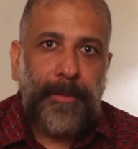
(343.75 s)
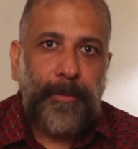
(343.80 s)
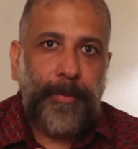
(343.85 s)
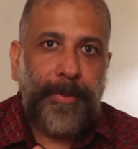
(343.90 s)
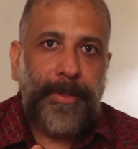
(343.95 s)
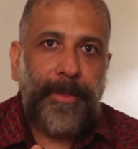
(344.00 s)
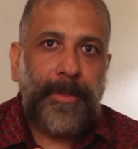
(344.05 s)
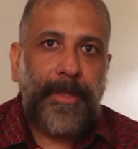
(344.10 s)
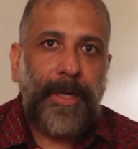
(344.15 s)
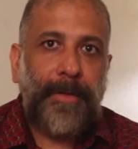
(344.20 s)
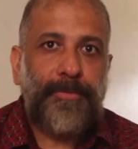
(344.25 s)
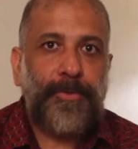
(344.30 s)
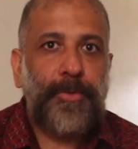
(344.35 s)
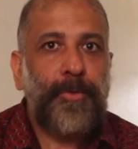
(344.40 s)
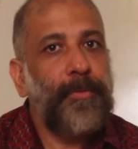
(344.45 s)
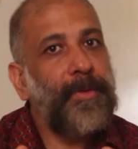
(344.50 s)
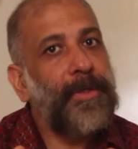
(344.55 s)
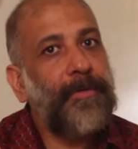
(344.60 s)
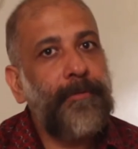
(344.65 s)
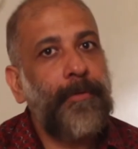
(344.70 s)
when it comes to
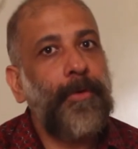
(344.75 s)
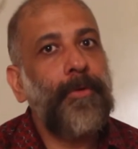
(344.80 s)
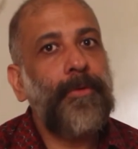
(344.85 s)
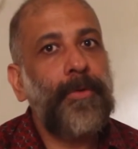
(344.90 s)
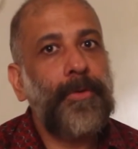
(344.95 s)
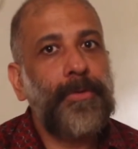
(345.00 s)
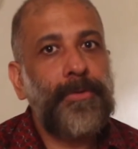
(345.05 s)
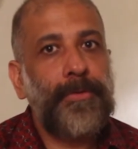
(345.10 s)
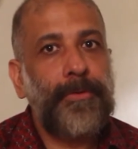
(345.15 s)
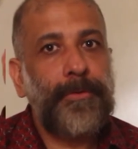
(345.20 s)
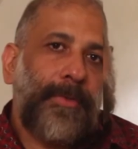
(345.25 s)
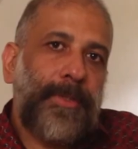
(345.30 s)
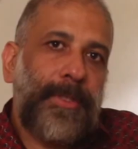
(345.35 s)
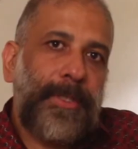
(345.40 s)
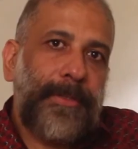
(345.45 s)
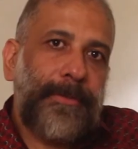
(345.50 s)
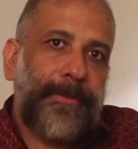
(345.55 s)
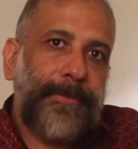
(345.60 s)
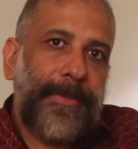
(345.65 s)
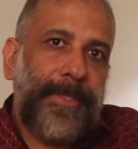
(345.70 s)
workflow
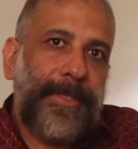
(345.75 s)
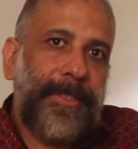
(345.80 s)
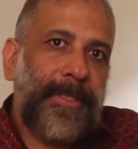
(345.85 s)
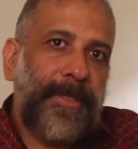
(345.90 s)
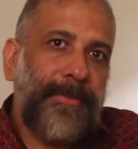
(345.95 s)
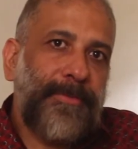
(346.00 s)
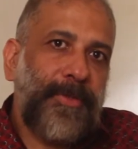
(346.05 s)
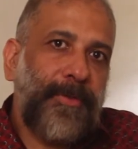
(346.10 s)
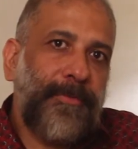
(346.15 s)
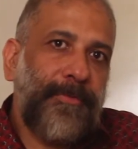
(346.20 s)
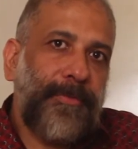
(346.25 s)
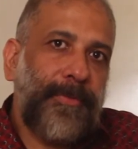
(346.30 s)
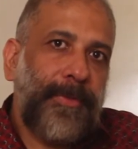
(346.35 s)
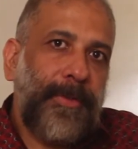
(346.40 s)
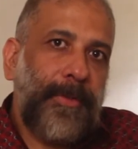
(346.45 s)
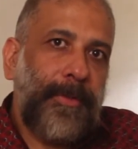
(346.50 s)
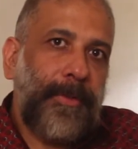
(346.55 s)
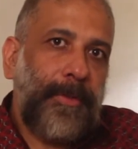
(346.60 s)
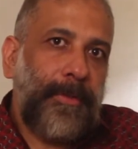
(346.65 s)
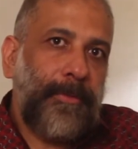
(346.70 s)
also. In terms
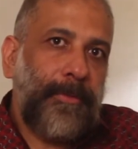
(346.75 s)
of